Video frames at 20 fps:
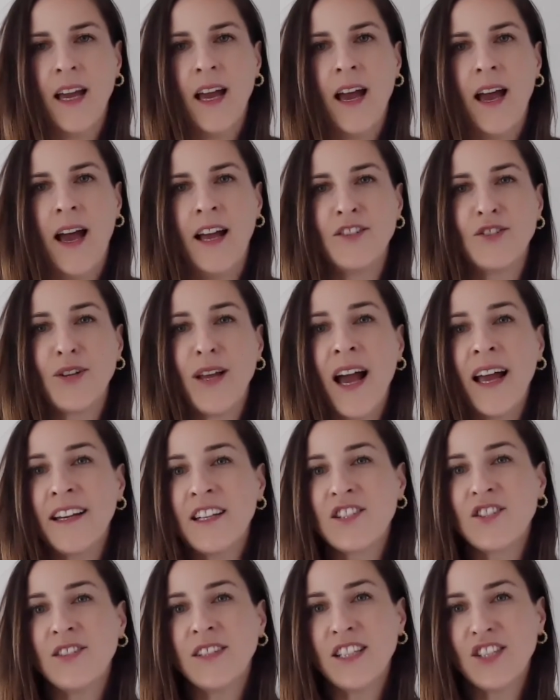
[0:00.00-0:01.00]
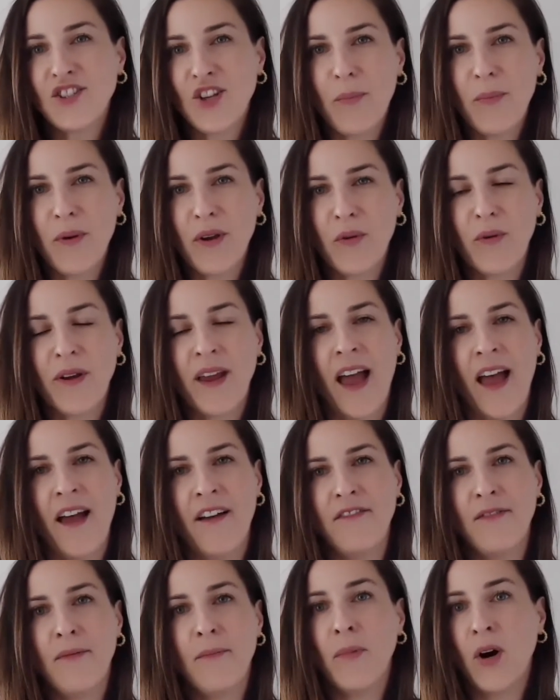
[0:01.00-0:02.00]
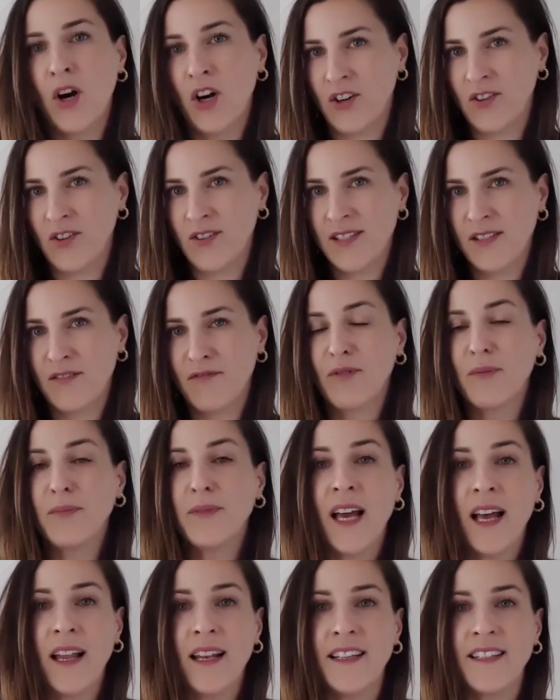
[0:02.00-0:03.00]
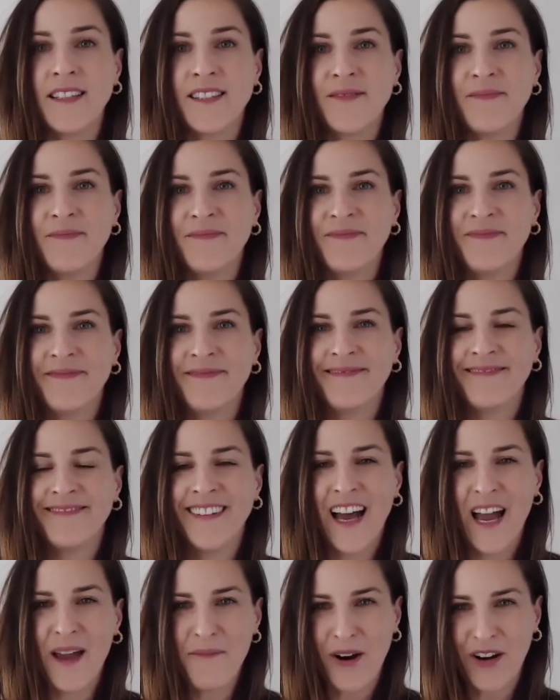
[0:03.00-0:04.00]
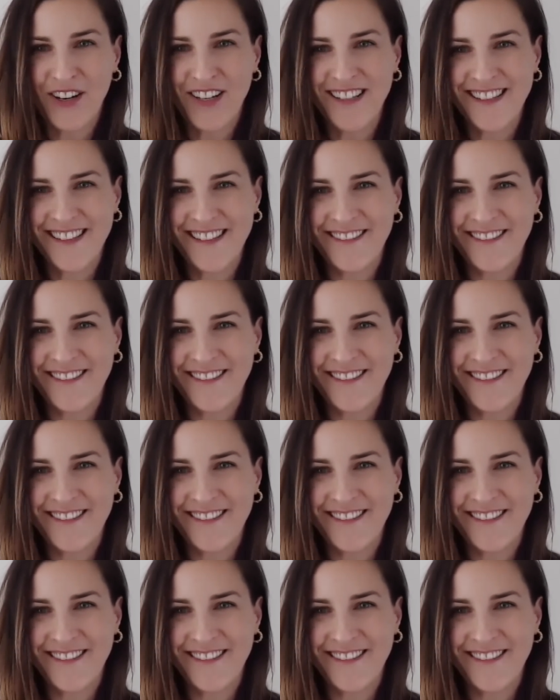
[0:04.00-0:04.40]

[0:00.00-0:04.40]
And to guide us on this topic, we have Marcus from Thales. Hi, Marcus.